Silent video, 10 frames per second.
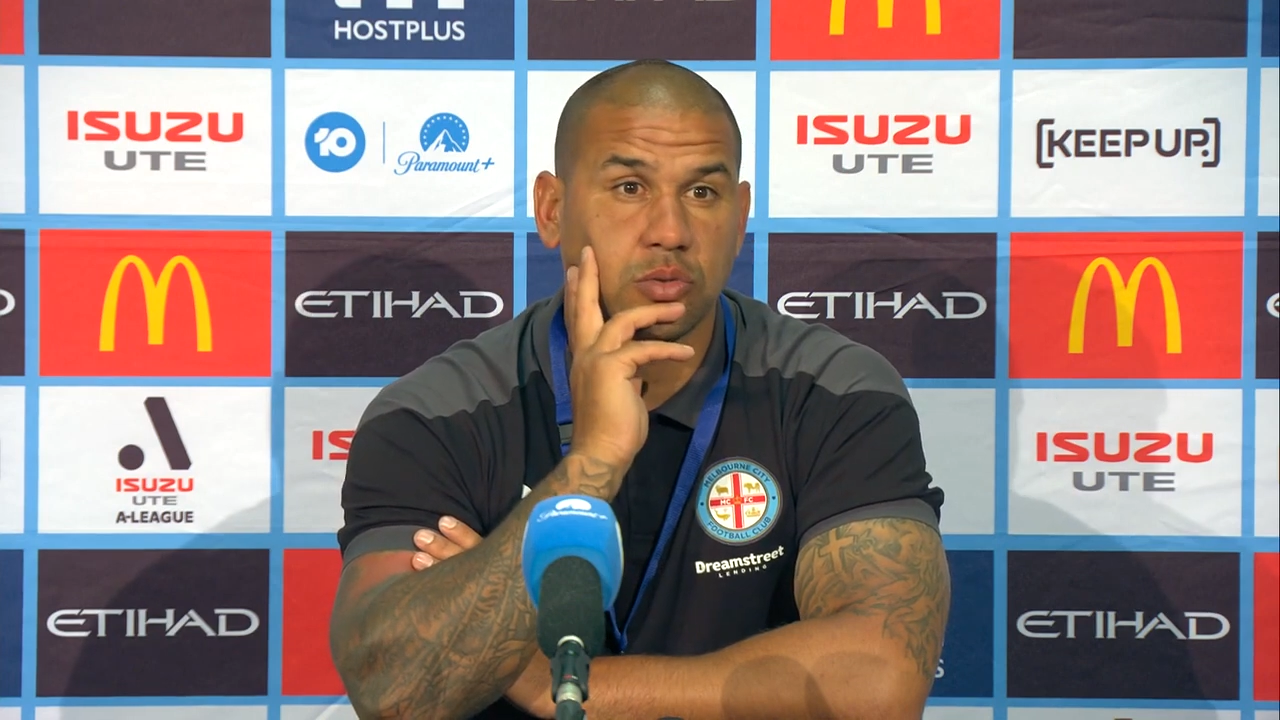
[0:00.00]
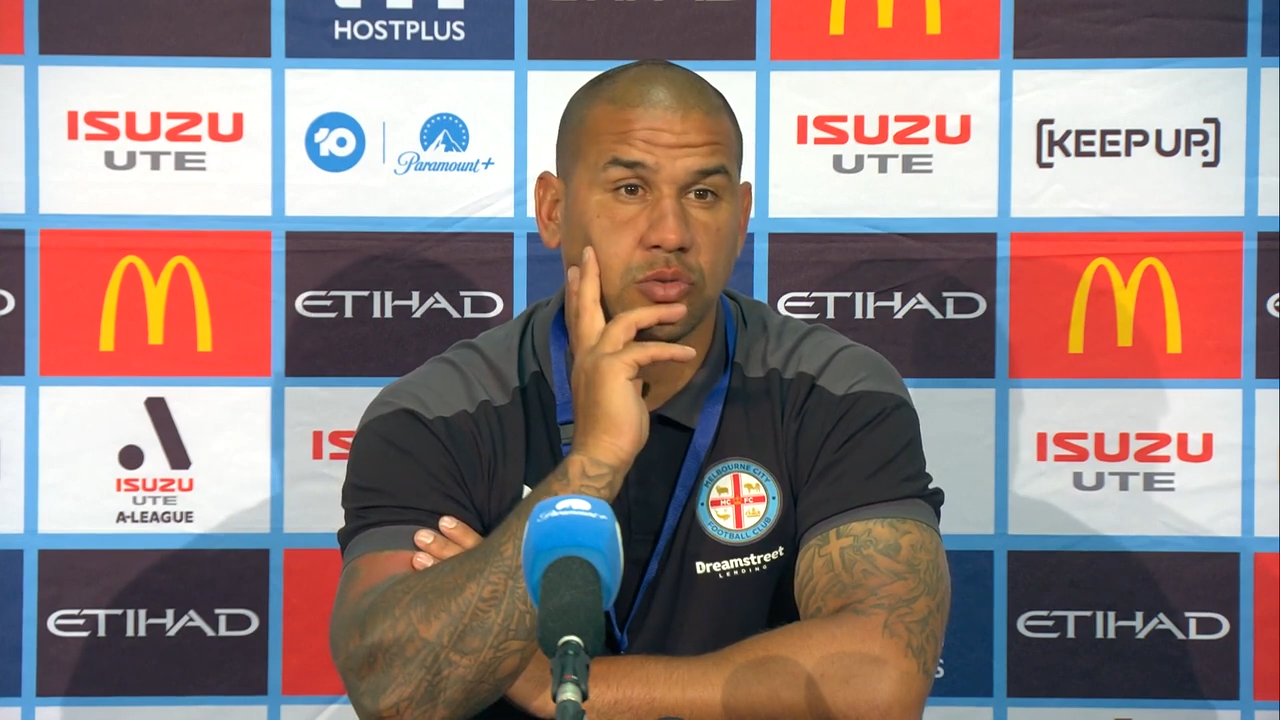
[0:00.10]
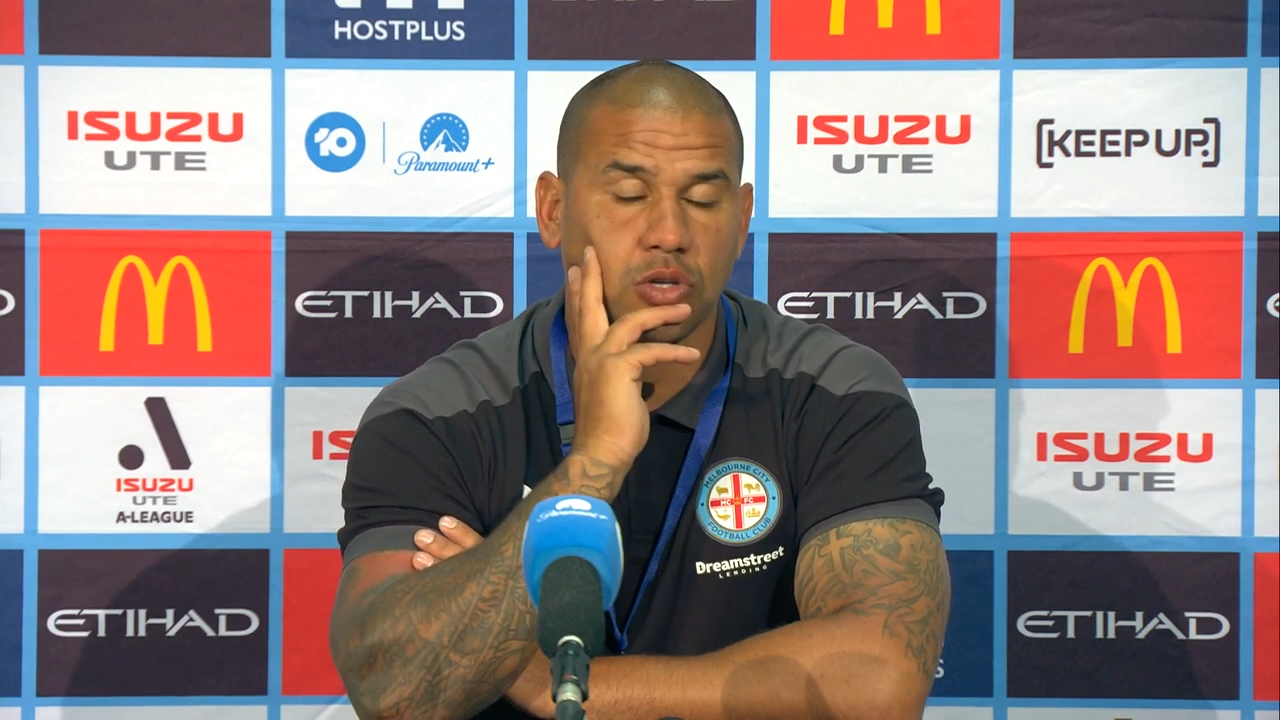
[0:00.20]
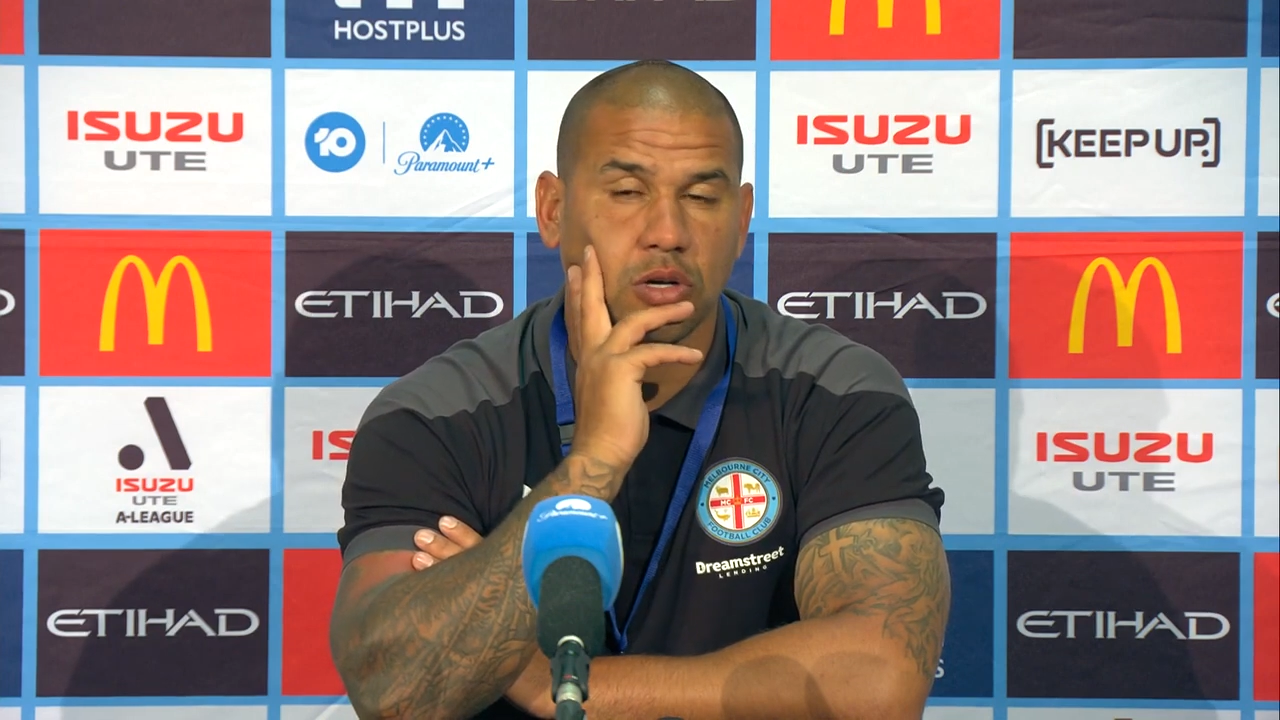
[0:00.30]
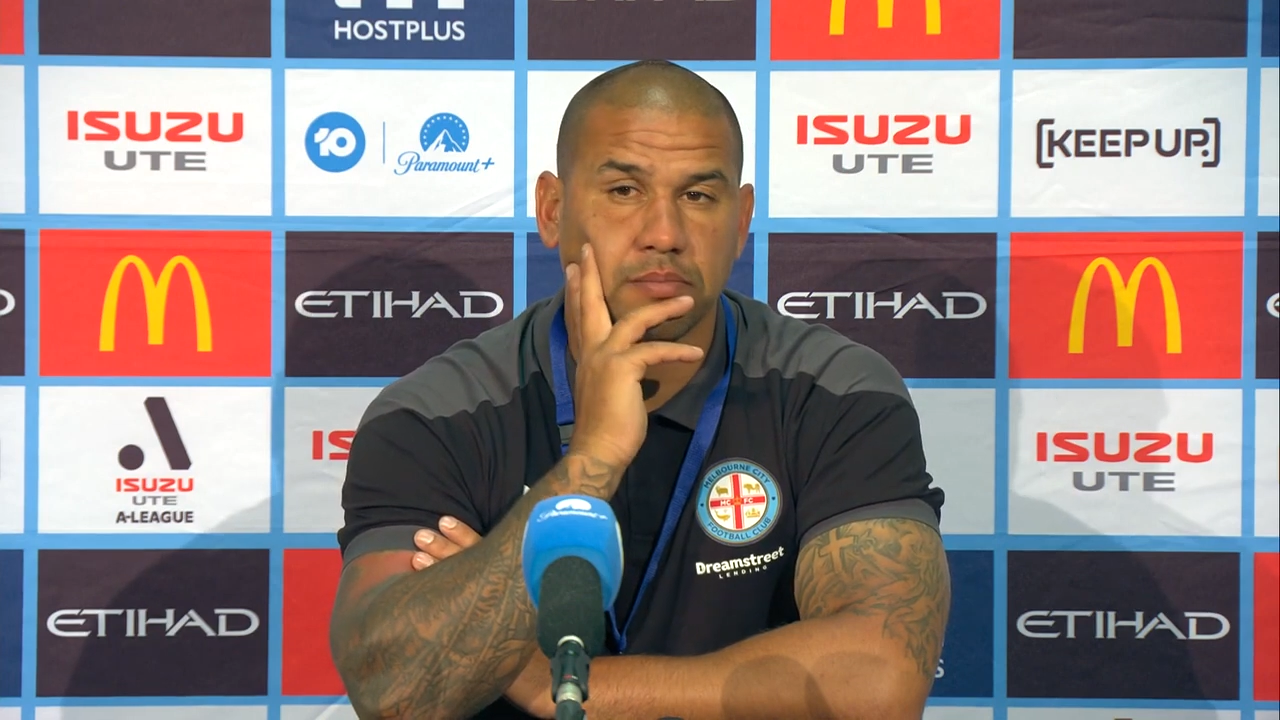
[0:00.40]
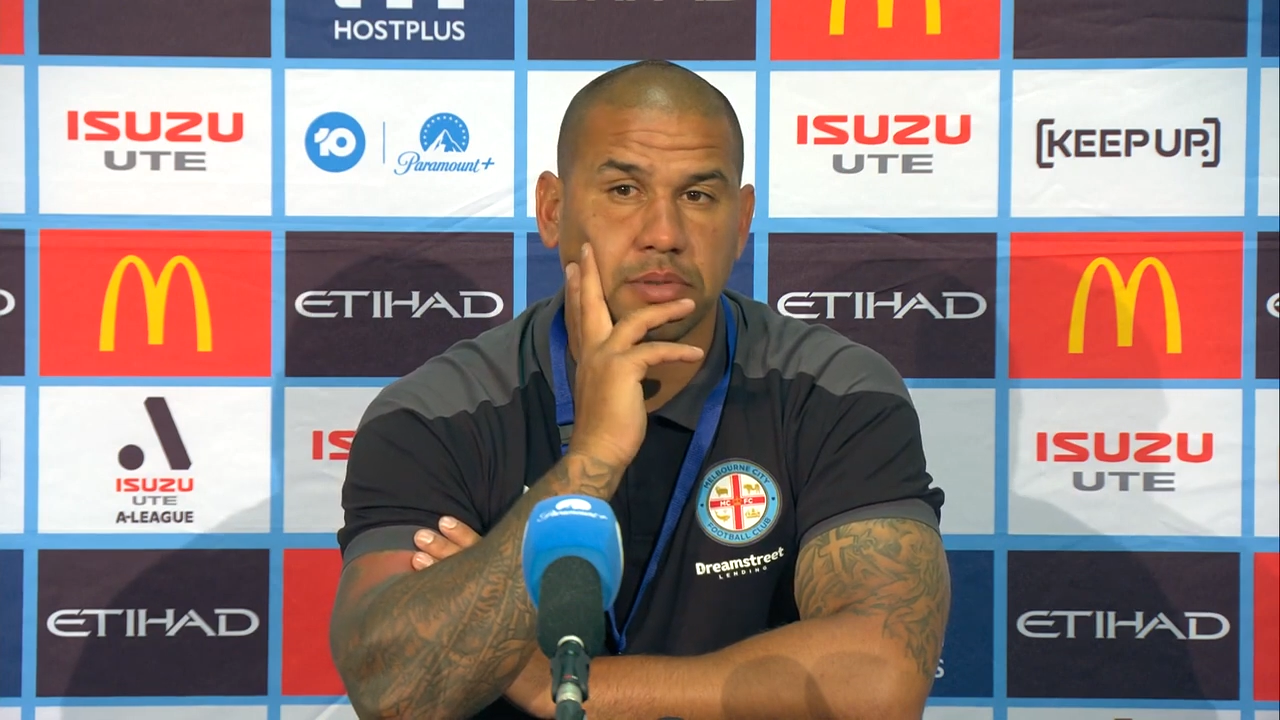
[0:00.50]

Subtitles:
when he was on,